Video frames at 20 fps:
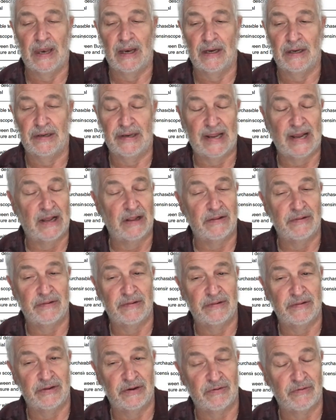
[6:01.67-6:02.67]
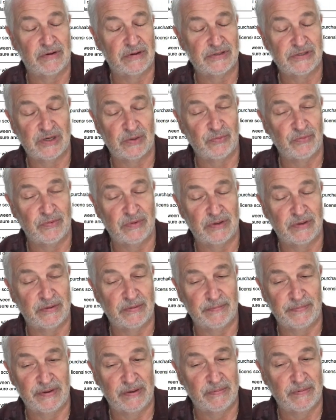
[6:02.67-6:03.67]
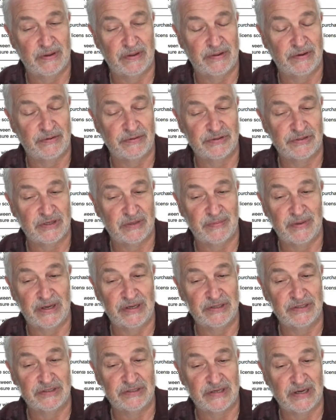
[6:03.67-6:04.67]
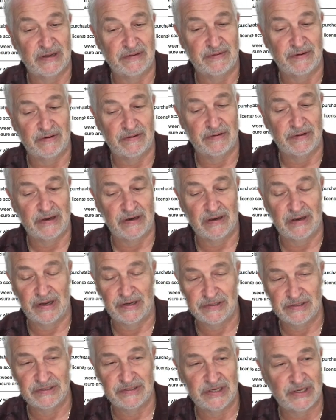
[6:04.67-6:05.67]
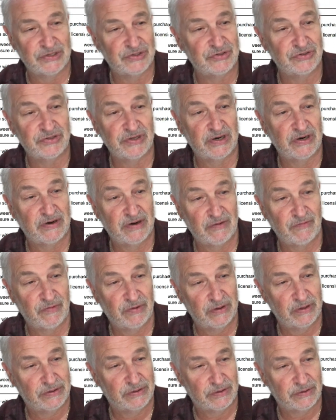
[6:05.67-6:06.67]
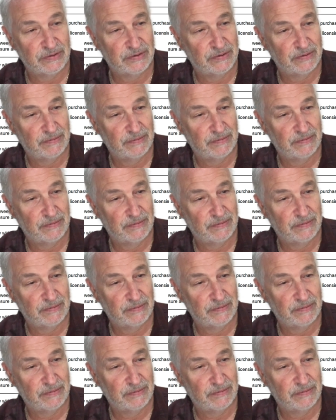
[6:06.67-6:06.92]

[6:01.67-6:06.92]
Now, there are some agents out there that are licensed agents that are not realtors.